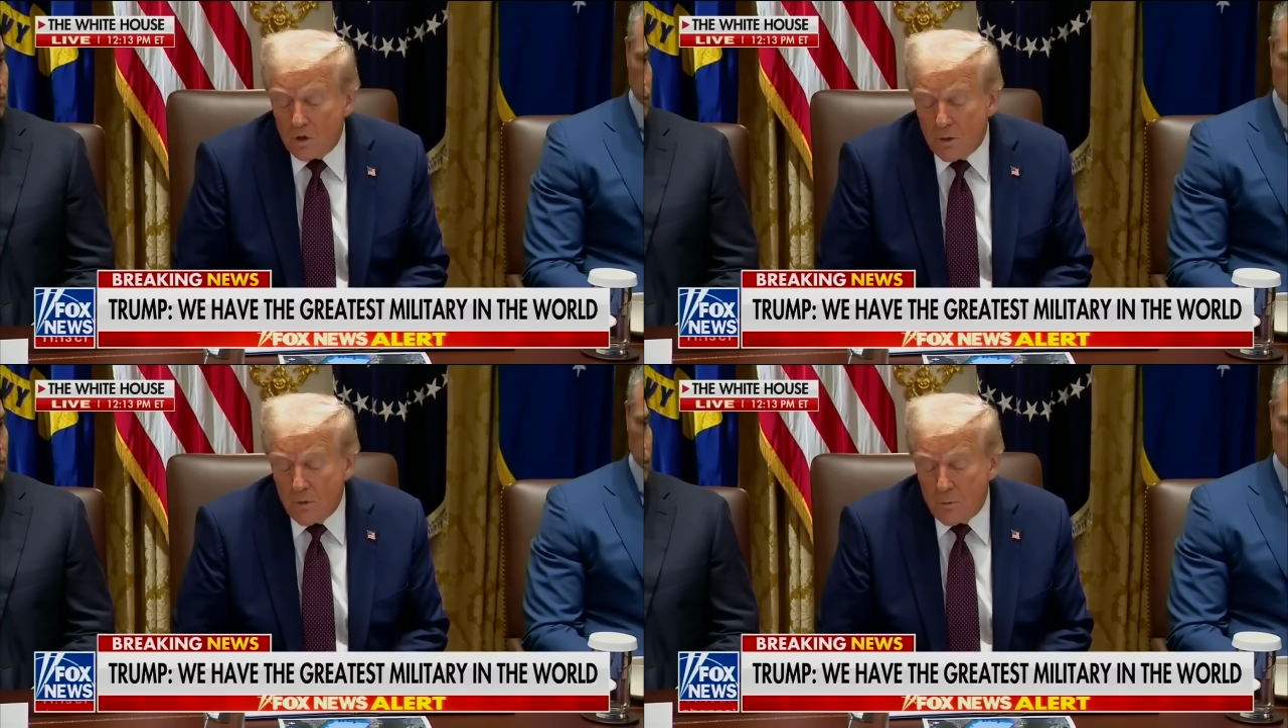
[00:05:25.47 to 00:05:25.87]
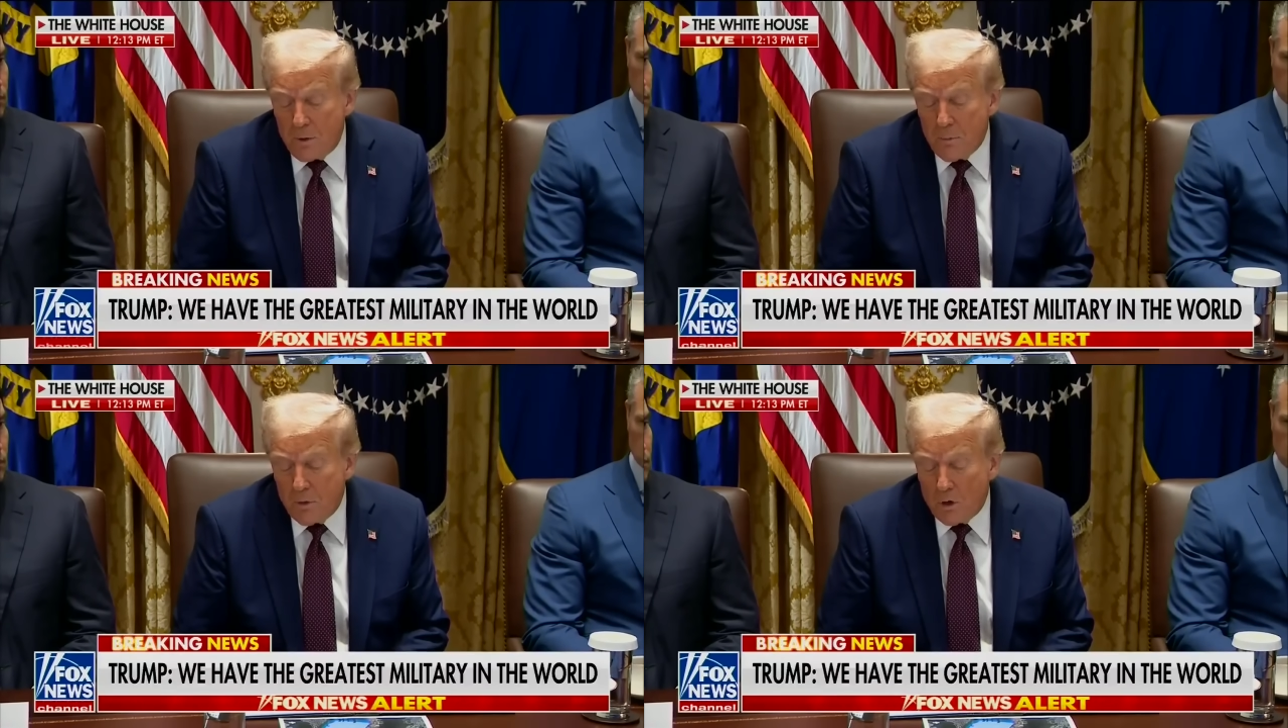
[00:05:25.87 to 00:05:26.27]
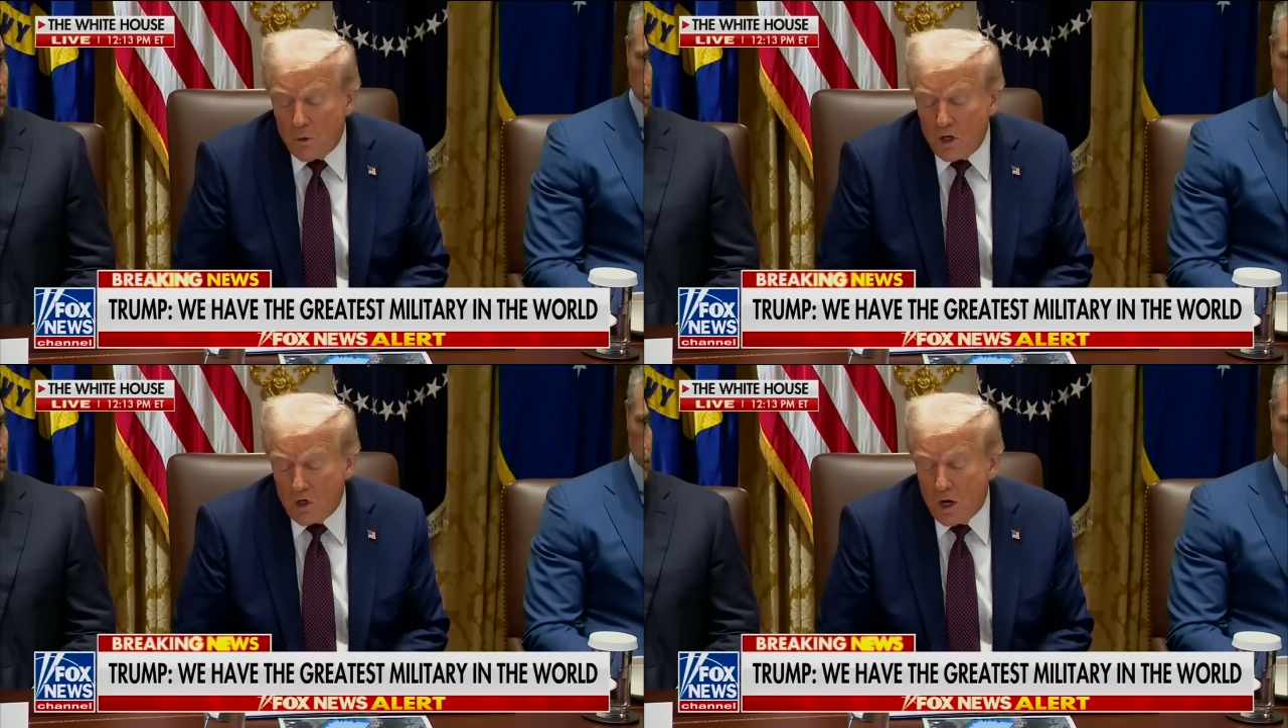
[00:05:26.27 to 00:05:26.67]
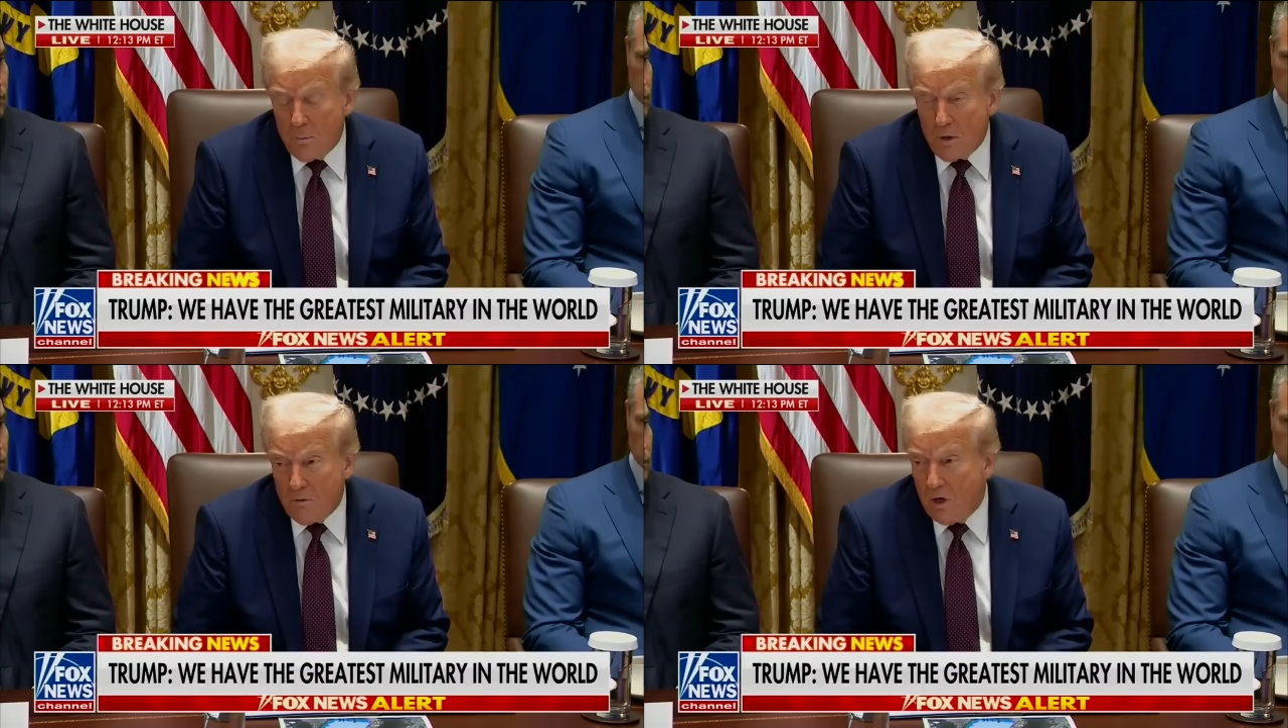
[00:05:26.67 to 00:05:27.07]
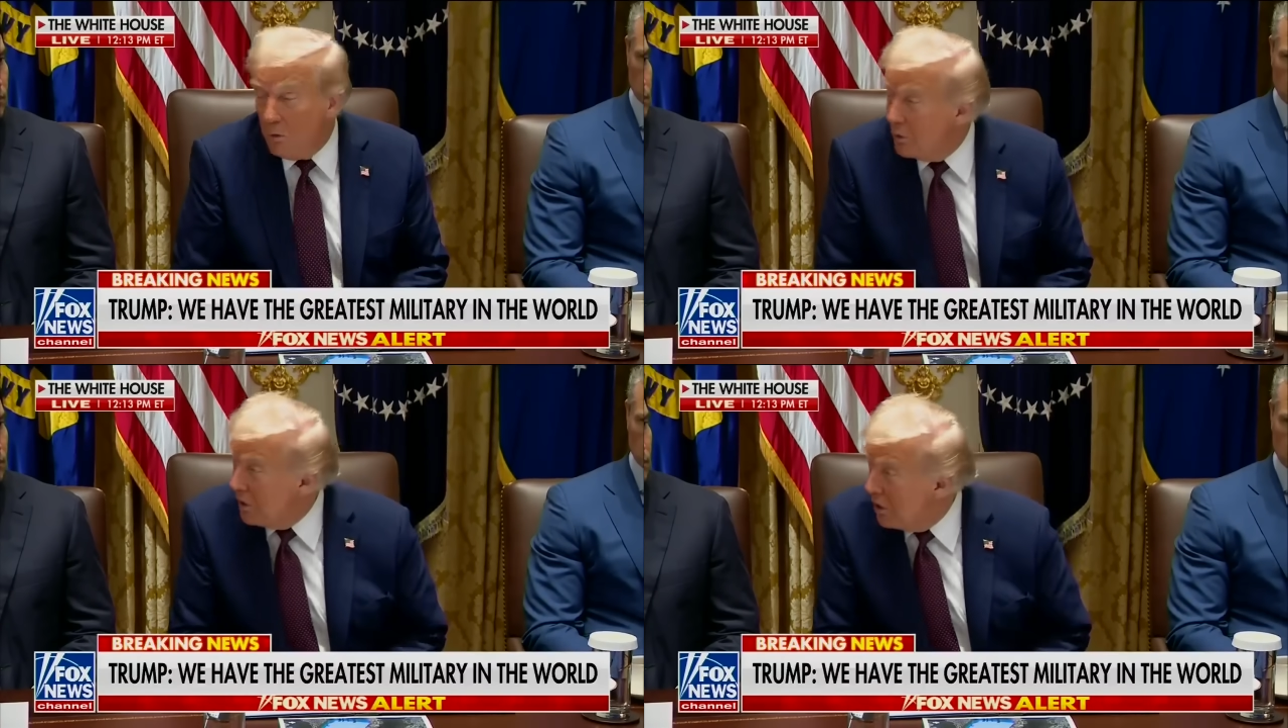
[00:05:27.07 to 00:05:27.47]
some of the people, the great job they've
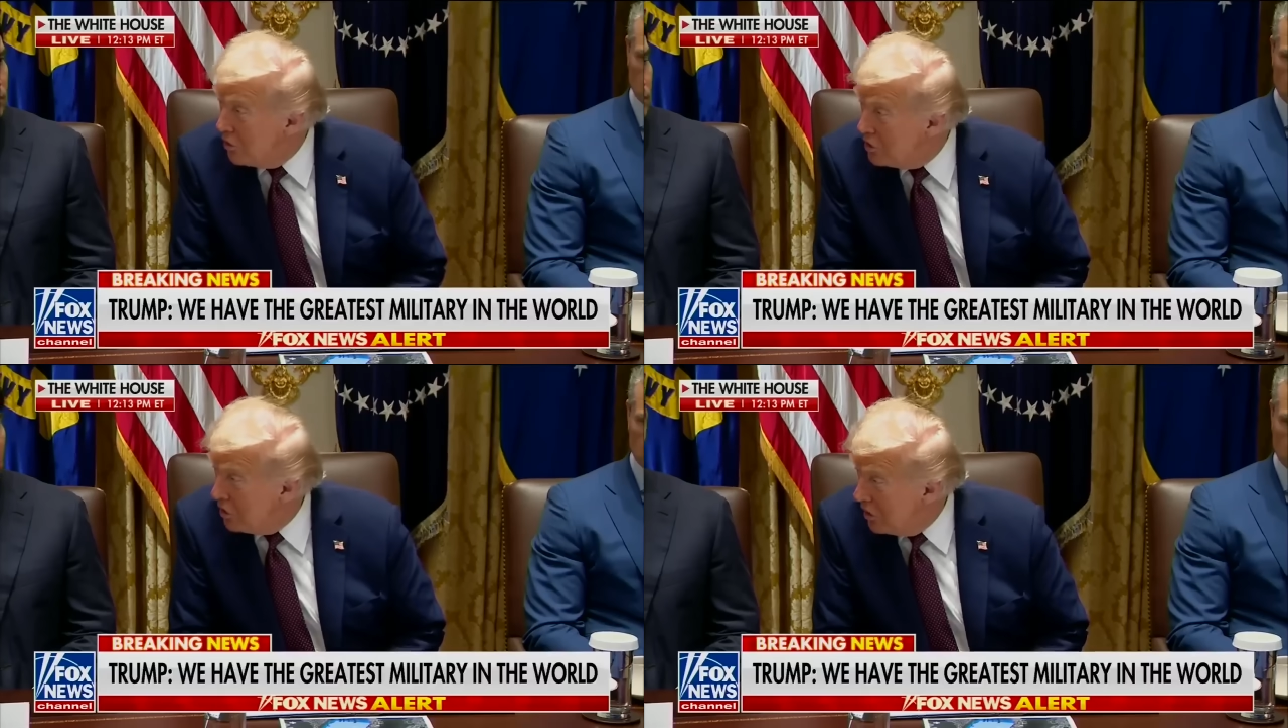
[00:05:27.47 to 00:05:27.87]
done with energy.